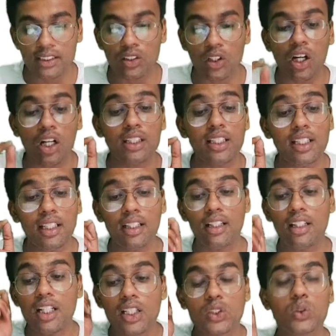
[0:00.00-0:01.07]
All the
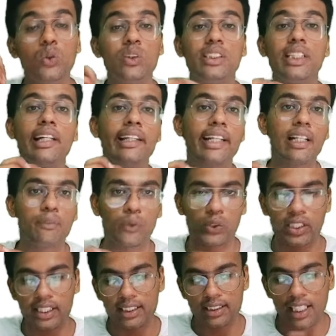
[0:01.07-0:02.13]
suits and legal
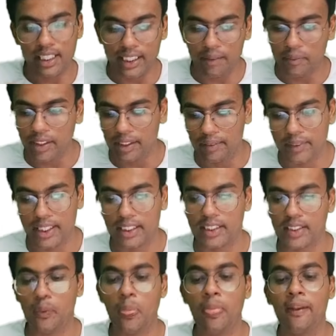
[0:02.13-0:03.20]
proceedings are kept in abeyance.
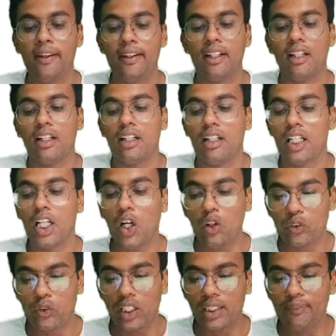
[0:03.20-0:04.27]

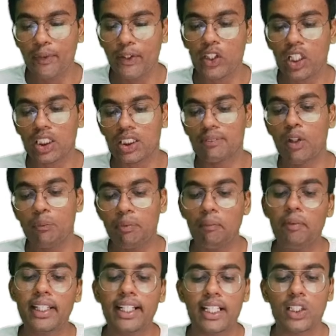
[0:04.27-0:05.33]
Now 12th point talks about
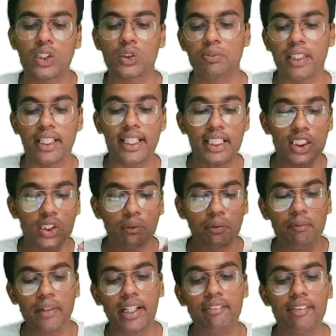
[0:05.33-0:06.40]
public announcement. It is to be
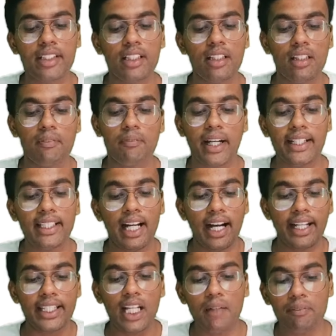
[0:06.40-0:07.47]
made by the
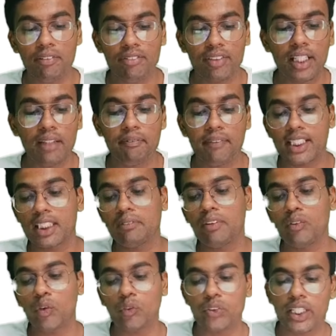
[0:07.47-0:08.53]
IRP within
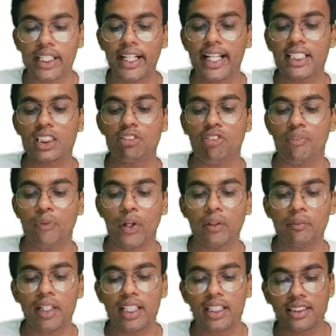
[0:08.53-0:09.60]
maximum of 3 days of
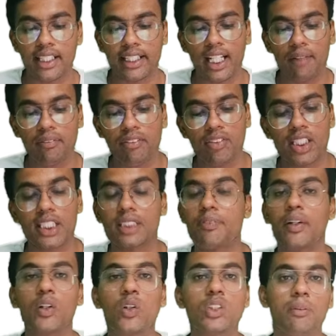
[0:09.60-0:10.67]
appointment as IRP with
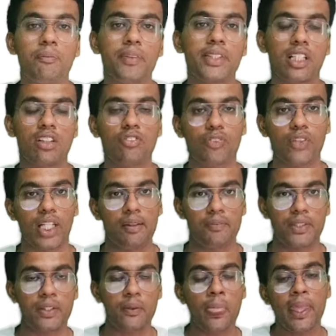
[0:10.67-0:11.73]
respect to submission of claims.